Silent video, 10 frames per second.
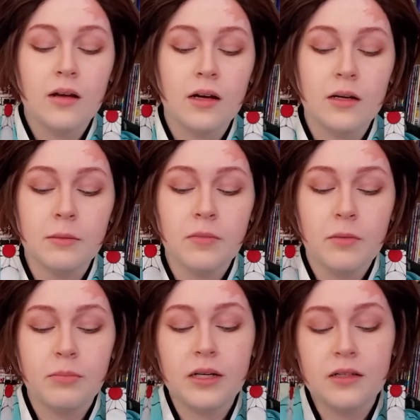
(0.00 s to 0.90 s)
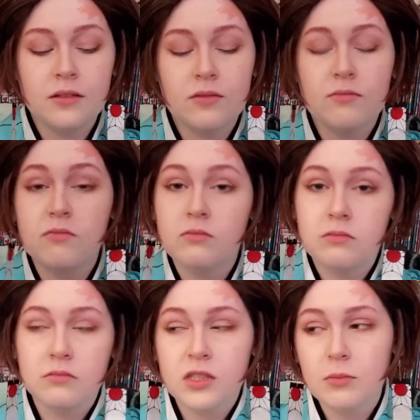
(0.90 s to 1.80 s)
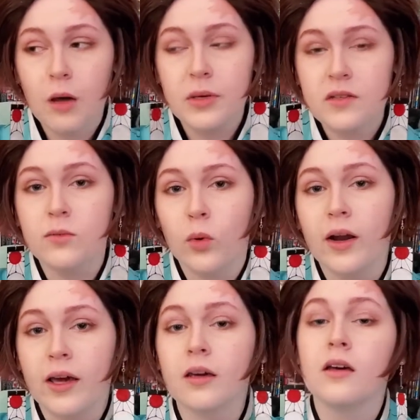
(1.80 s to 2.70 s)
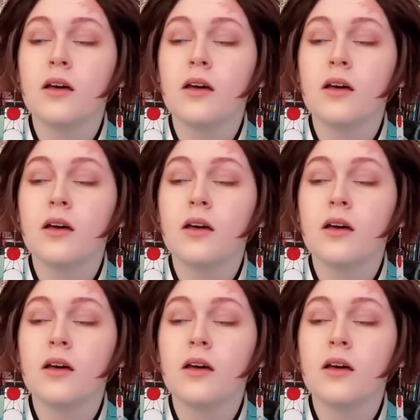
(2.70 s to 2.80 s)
But small piece of warning,